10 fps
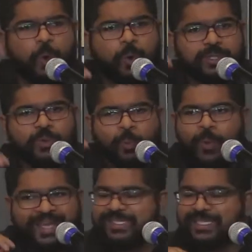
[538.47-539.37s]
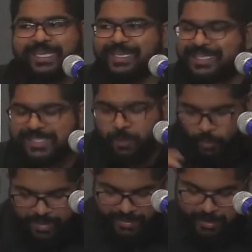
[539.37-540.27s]
old wineskin. It doesn't
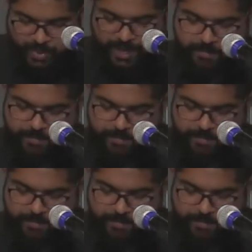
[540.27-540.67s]
work that way.